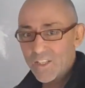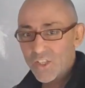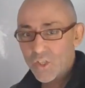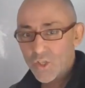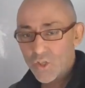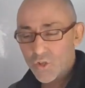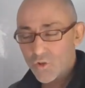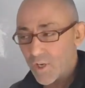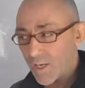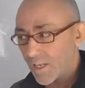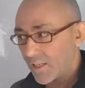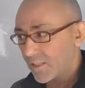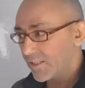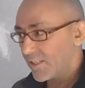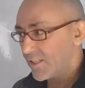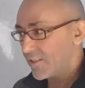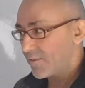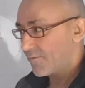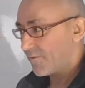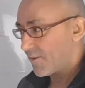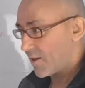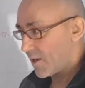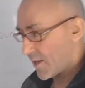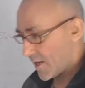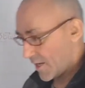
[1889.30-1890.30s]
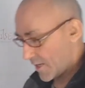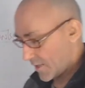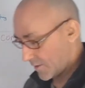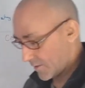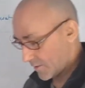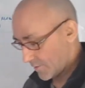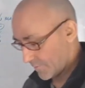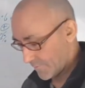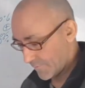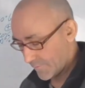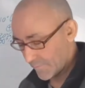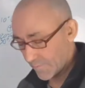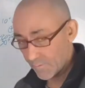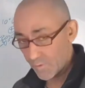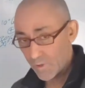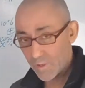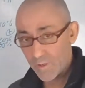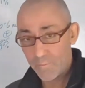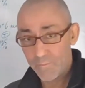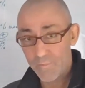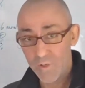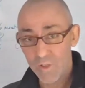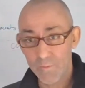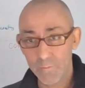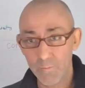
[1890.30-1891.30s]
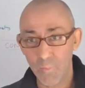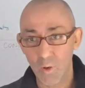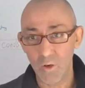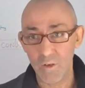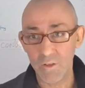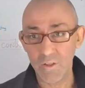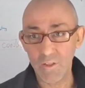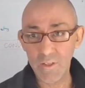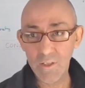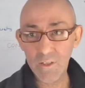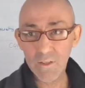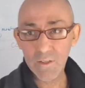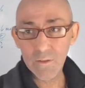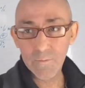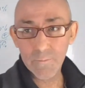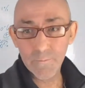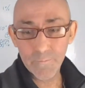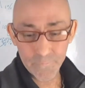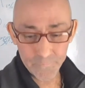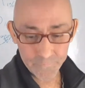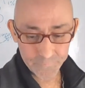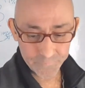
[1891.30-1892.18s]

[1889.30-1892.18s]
strictly defined. Just pause this.